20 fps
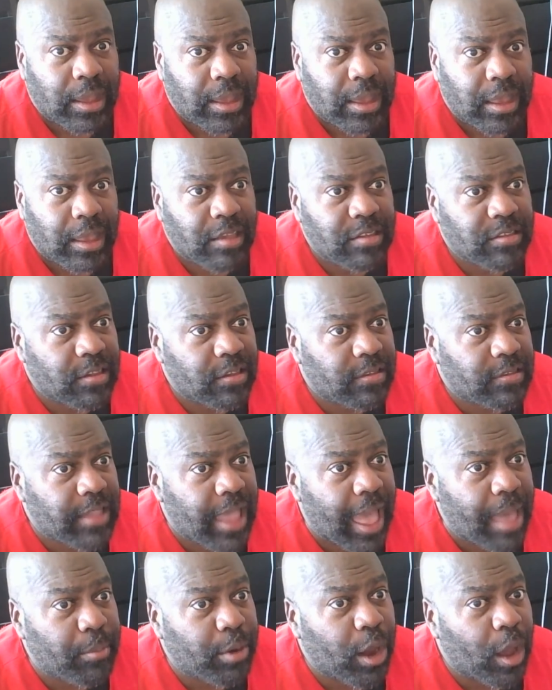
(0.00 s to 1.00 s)
is the
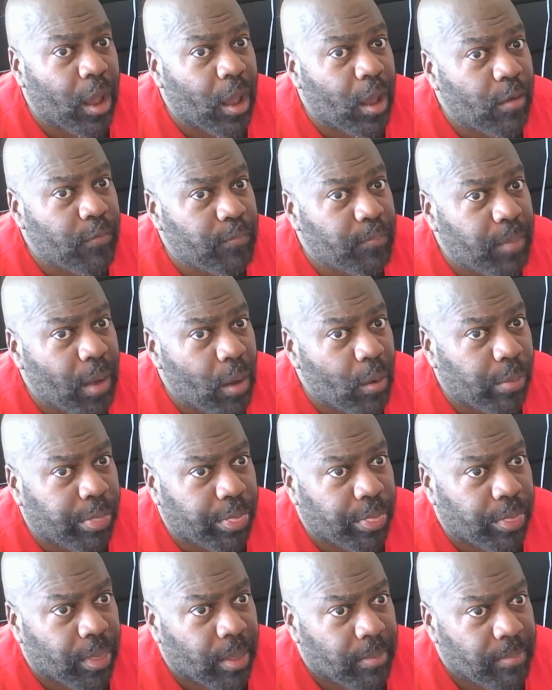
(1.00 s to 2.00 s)
stamina of
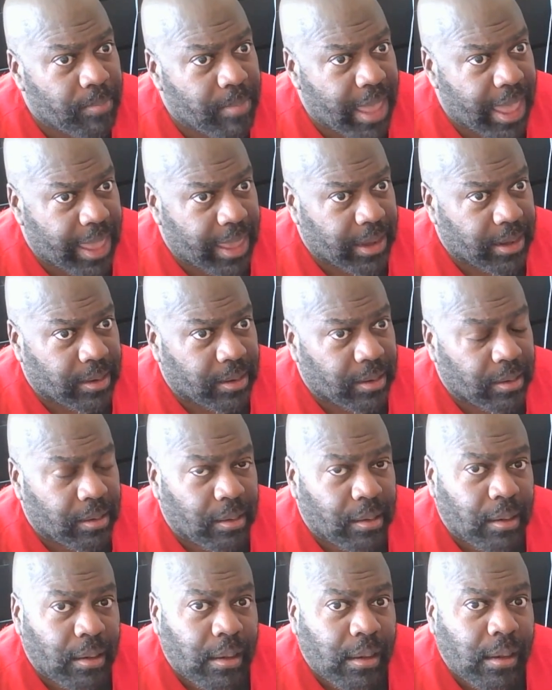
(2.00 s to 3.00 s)
both men.
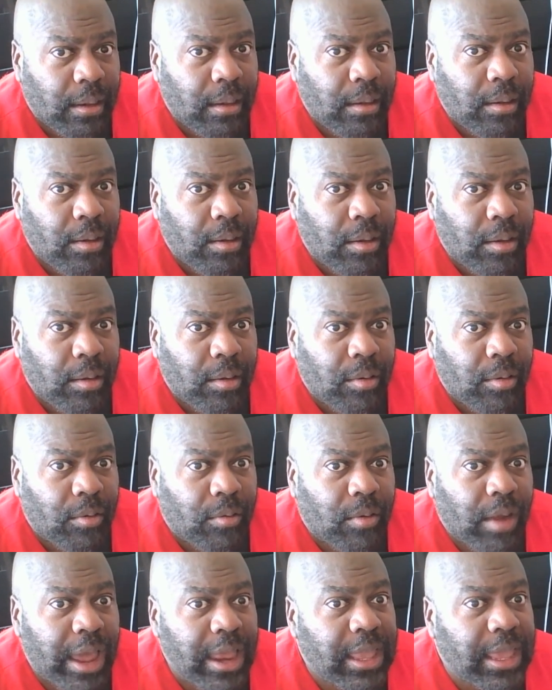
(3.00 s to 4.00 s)

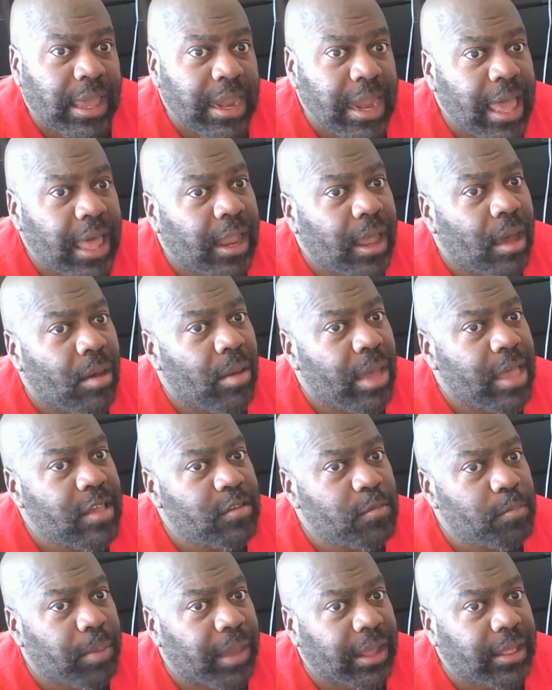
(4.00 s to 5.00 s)
Right? Canelo has
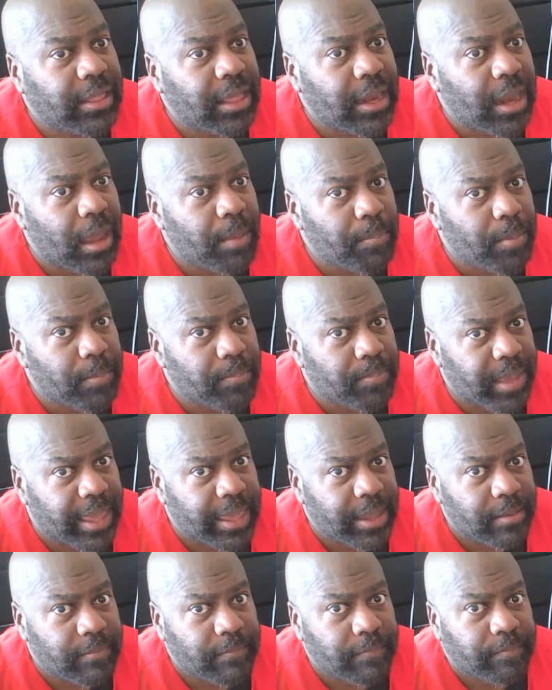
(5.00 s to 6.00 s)
picked it up a
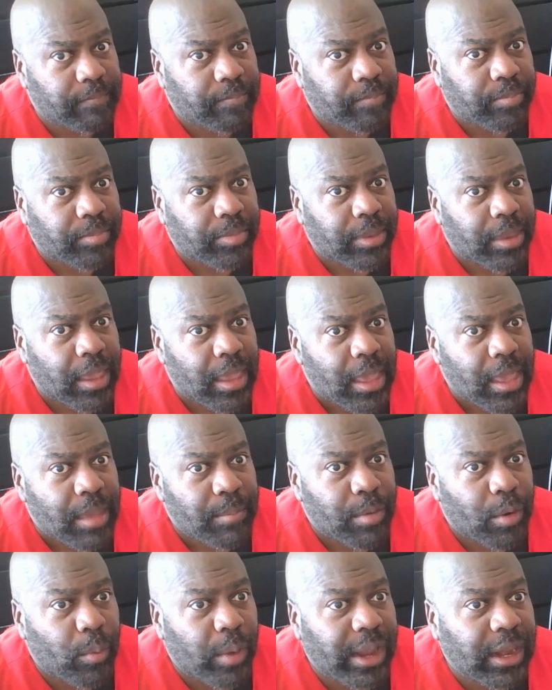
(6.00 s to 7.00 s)
bit,
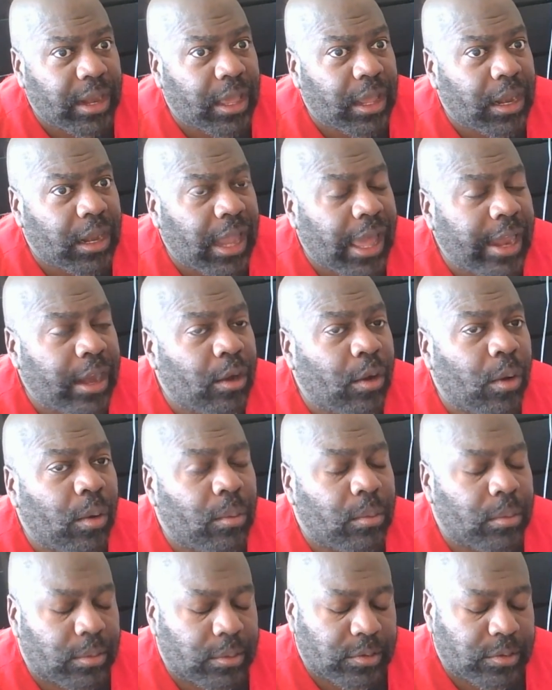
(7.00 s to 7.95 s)
but when Canelo